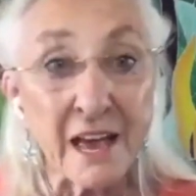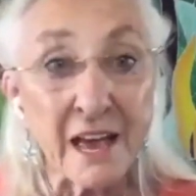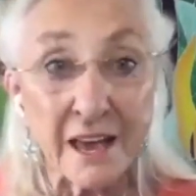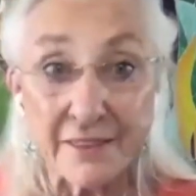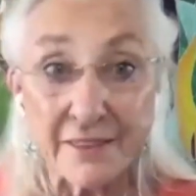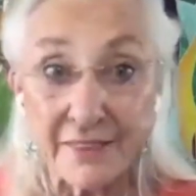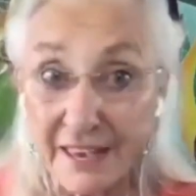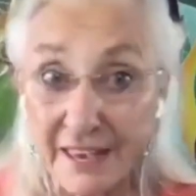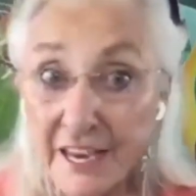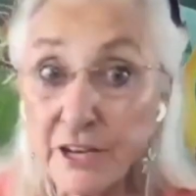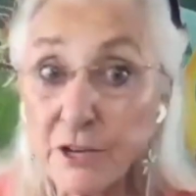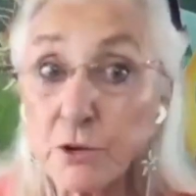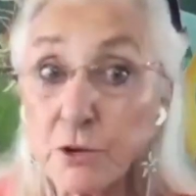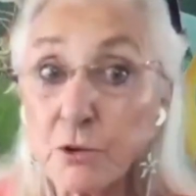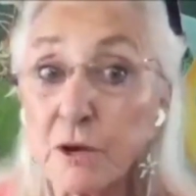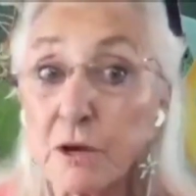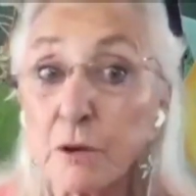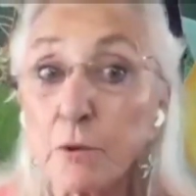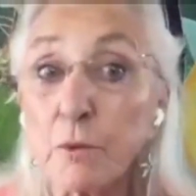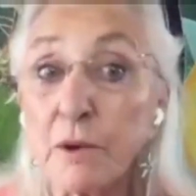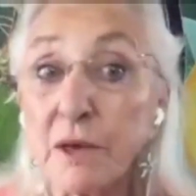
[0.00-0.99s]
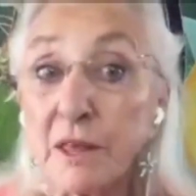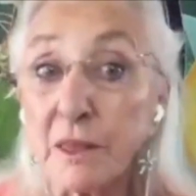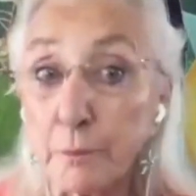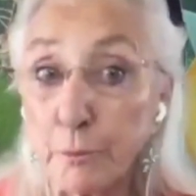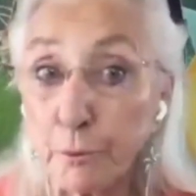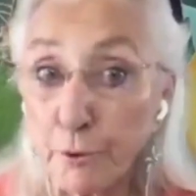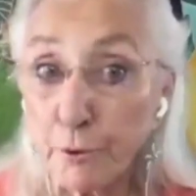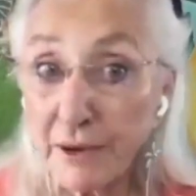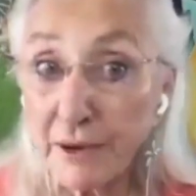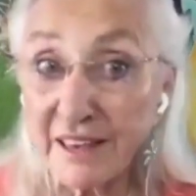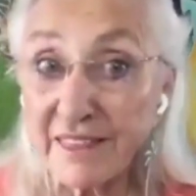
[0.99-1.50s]
and they do it with
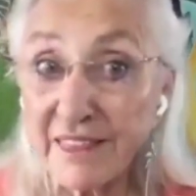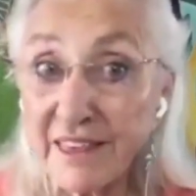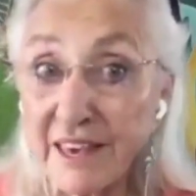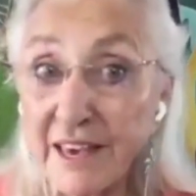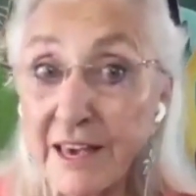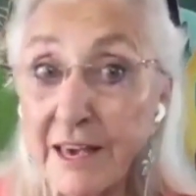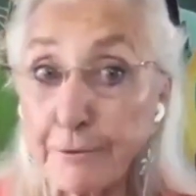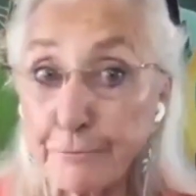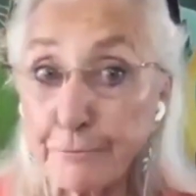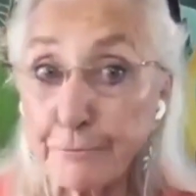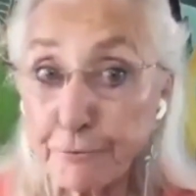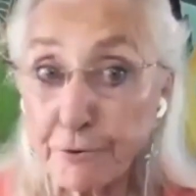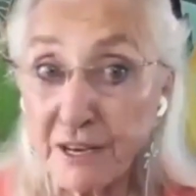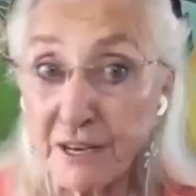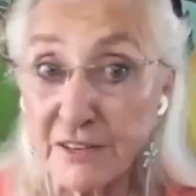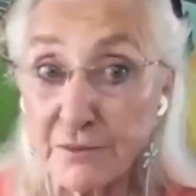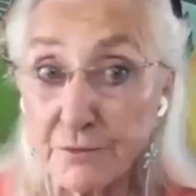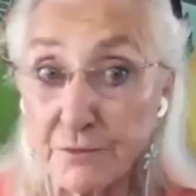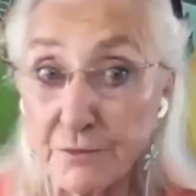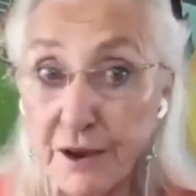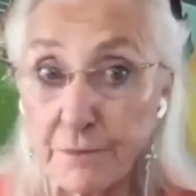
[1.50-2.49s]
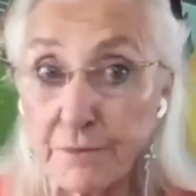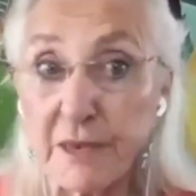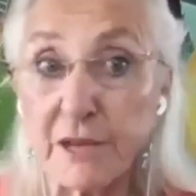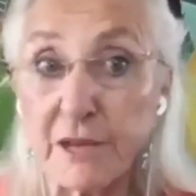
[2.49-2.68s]
breathing and freeze frame.